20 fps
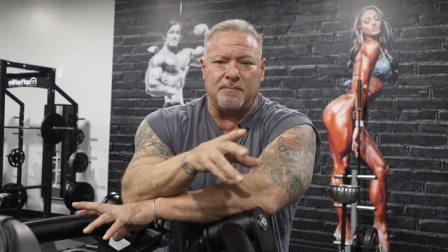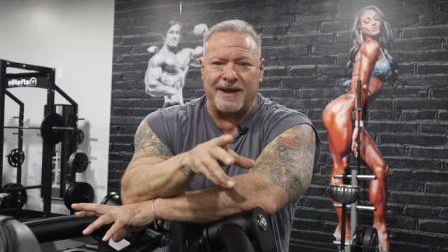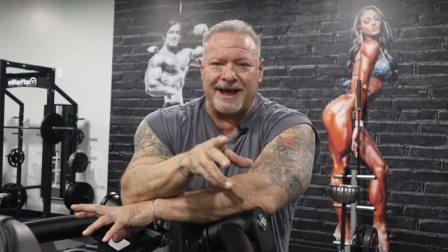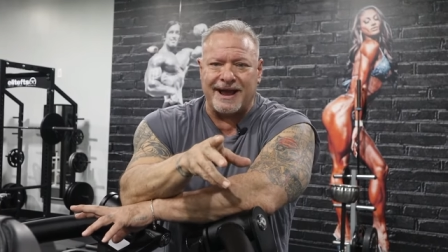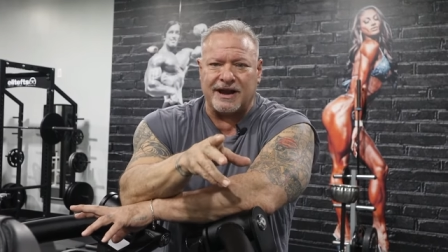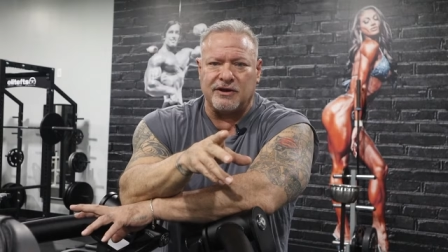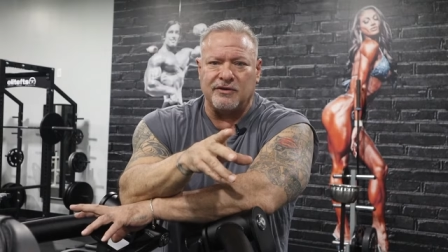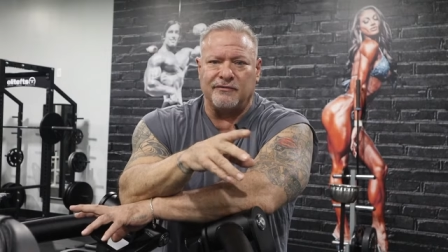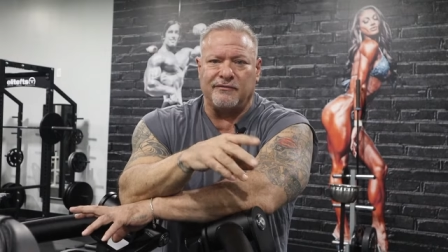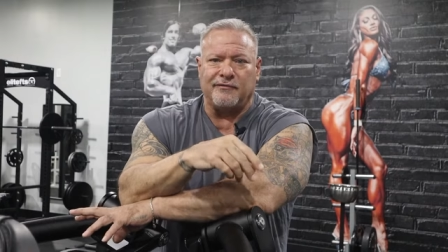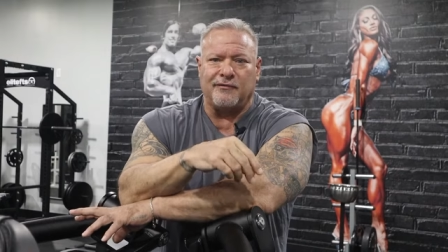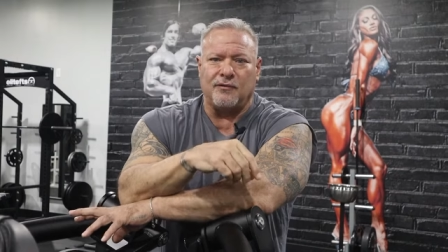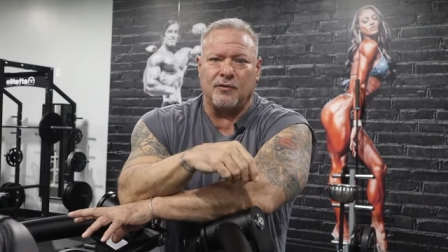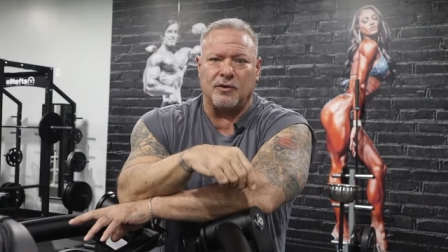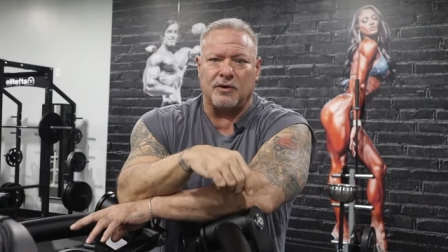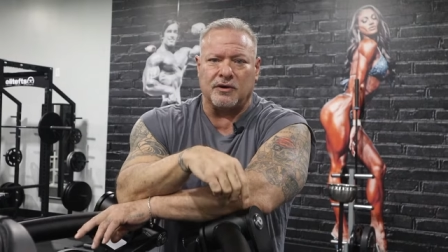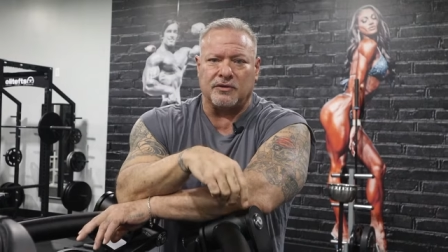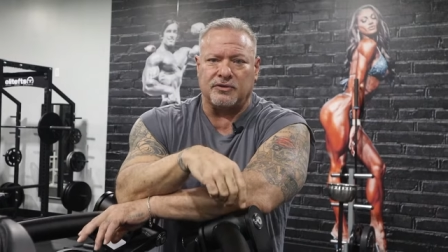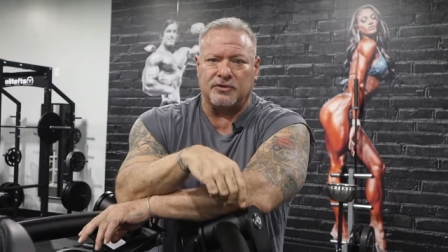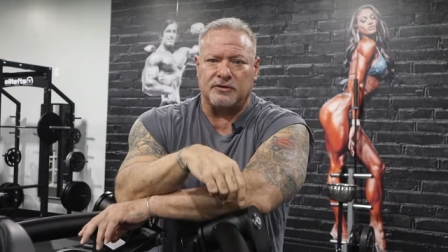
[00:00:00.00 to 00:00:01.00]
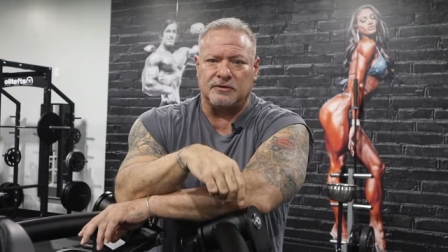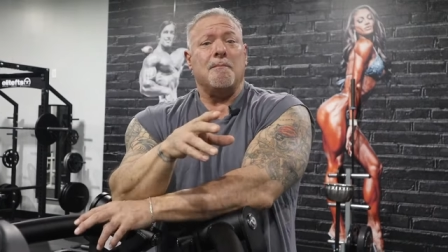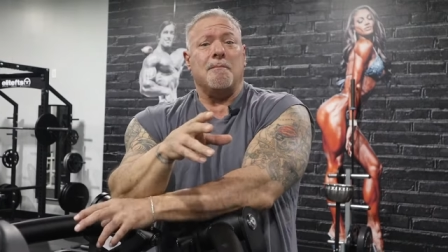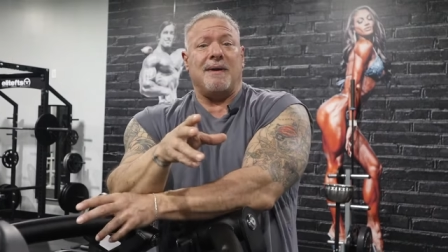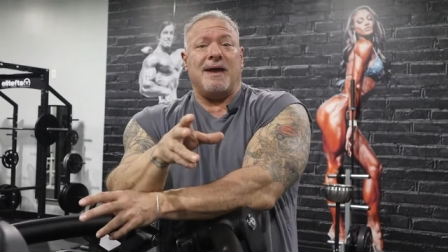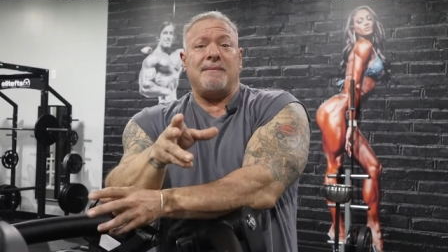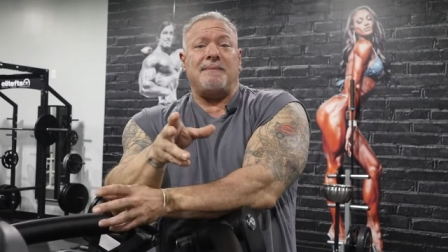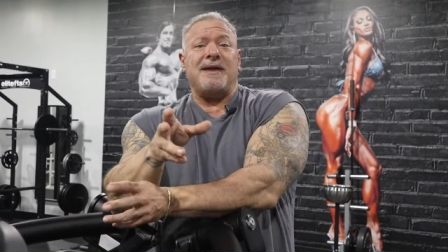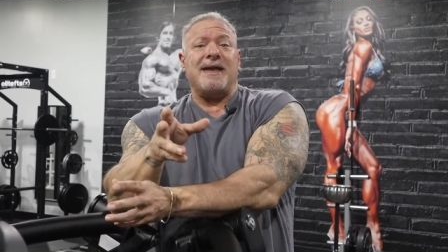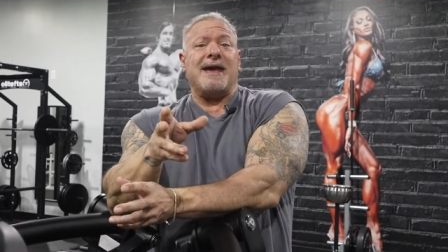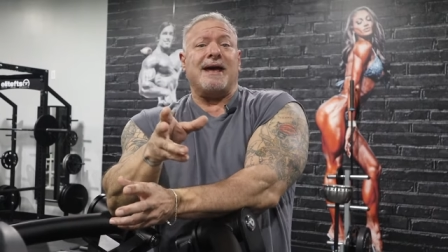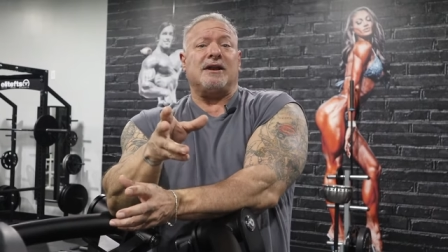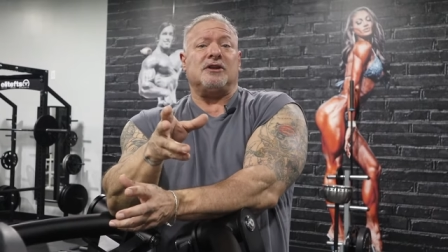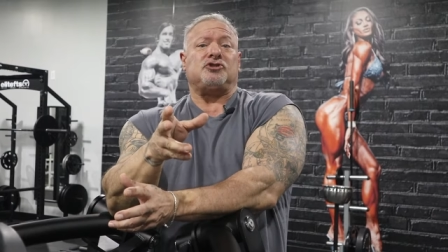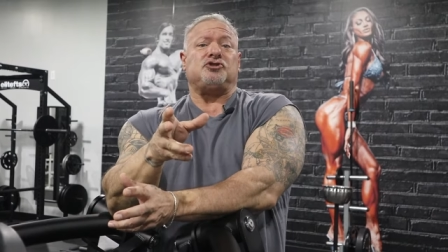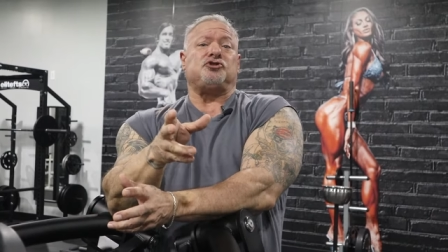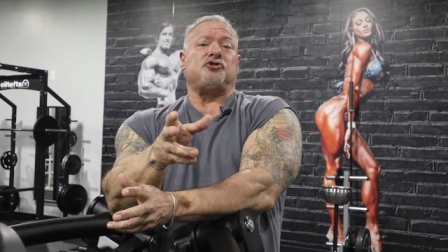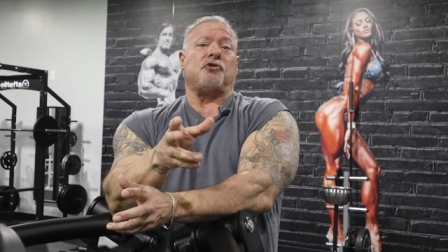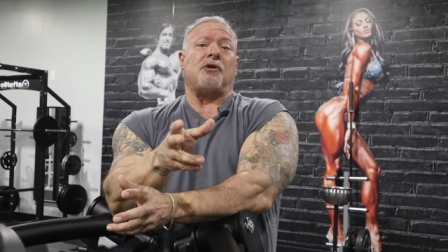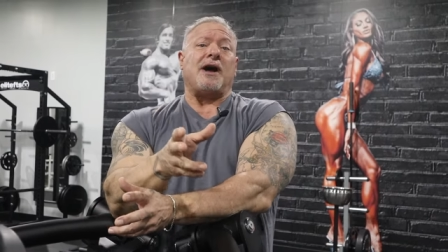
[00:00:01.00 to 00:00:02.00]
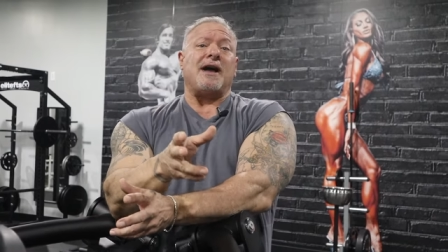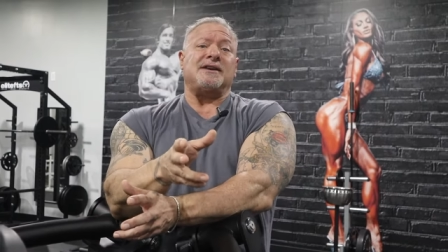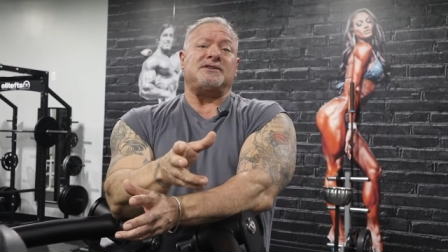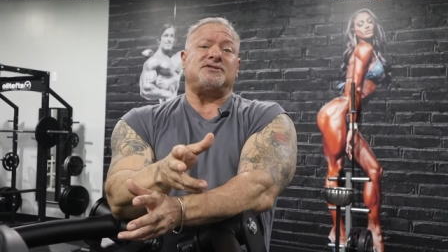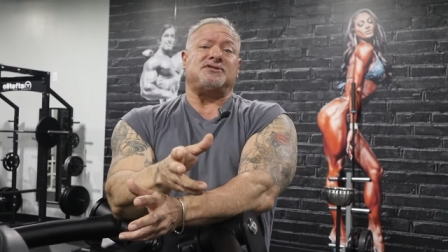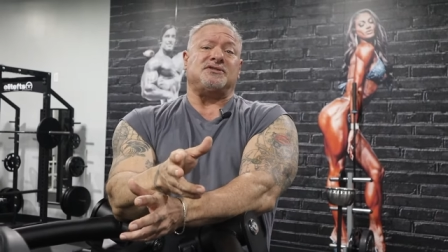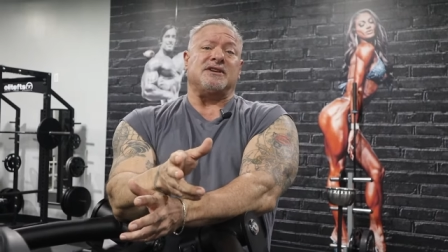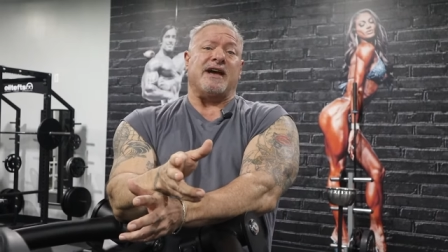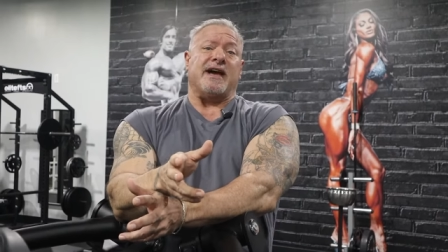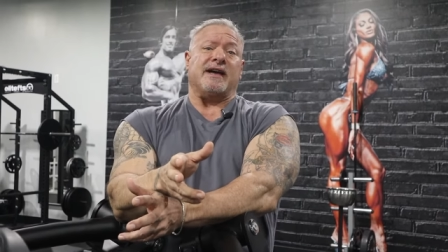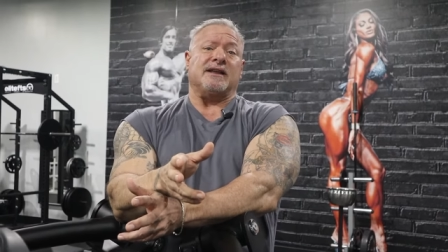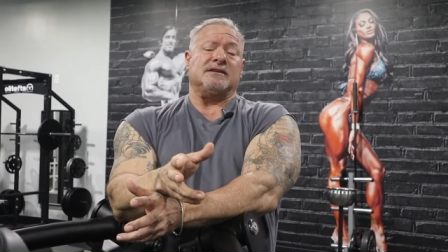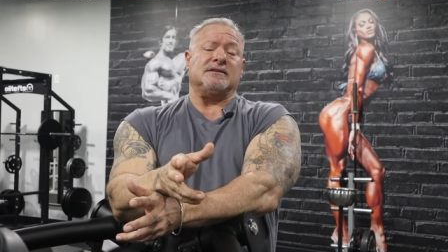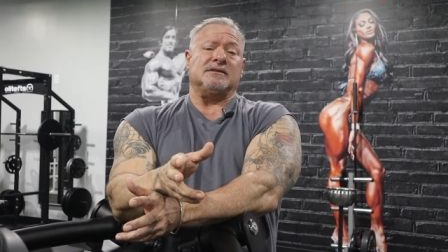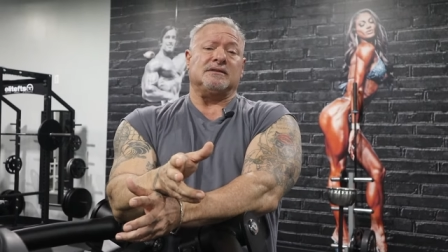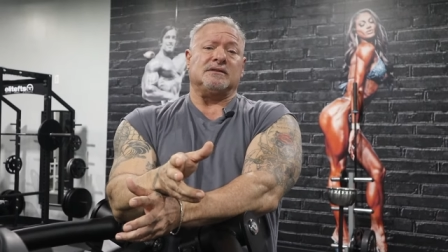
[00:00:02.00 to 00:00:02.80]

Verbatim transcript: back and forth. Maybe add a tricep